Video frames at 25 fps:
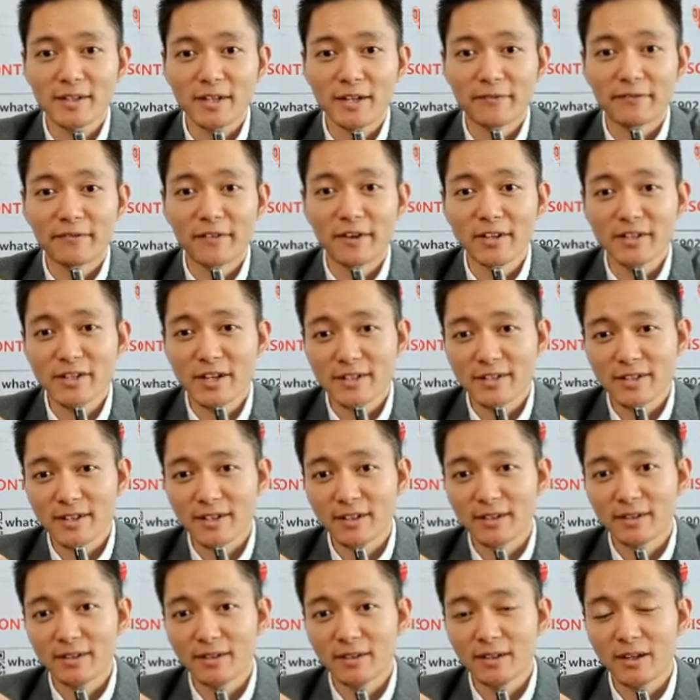
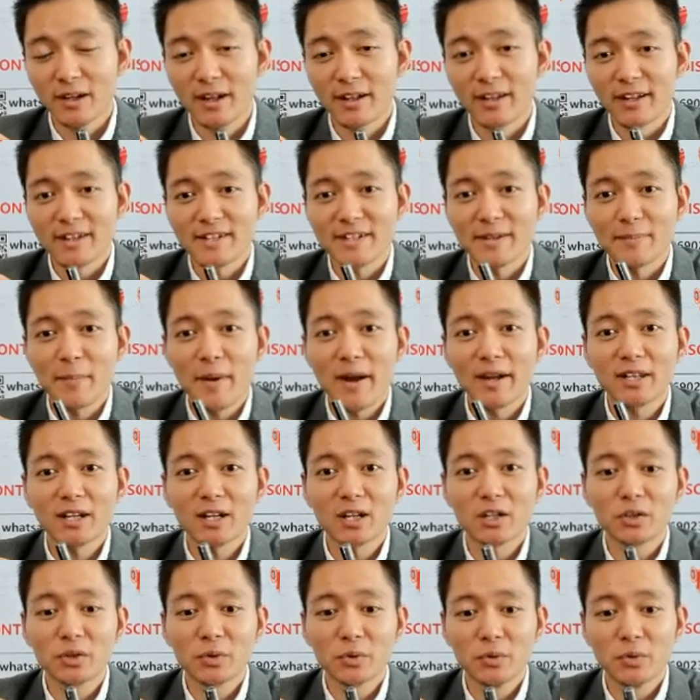efficiency, it is
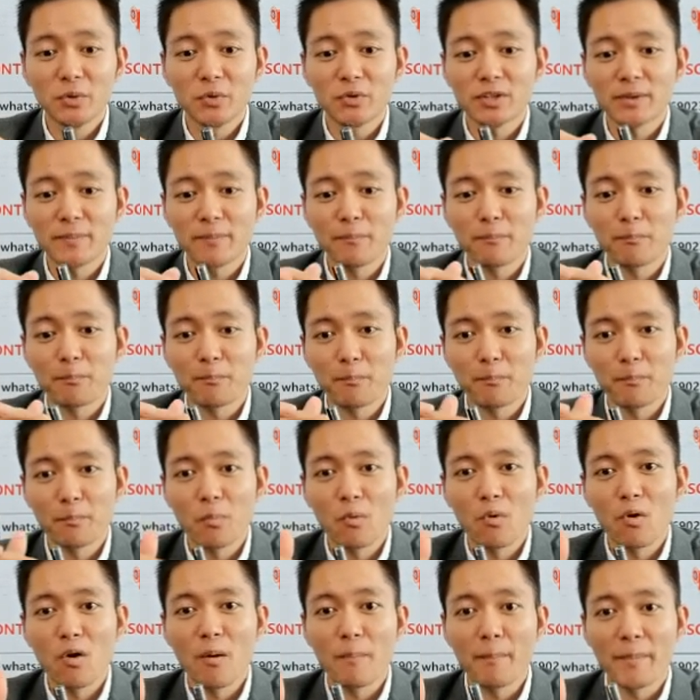better to use
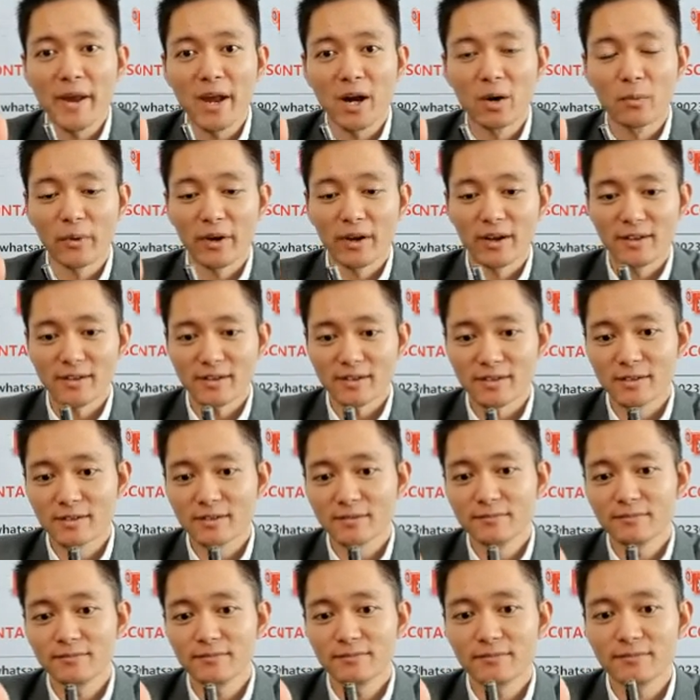ball bearings.
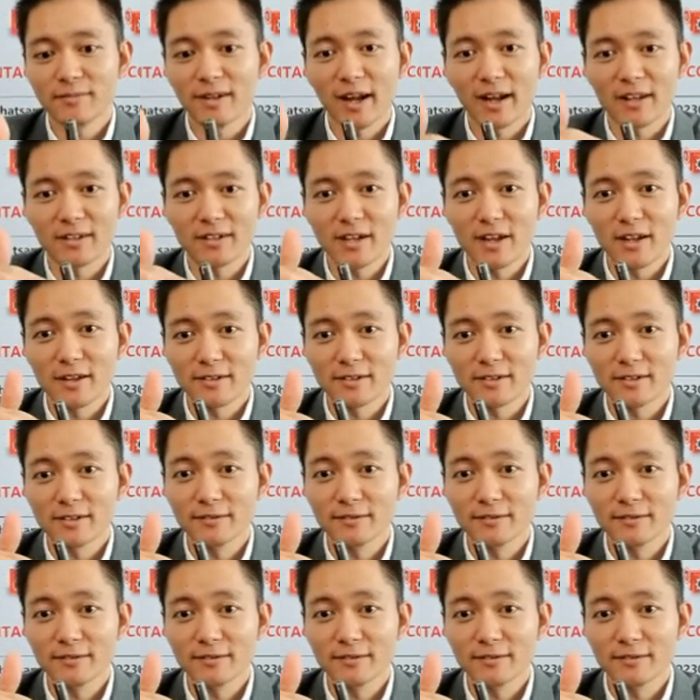like this.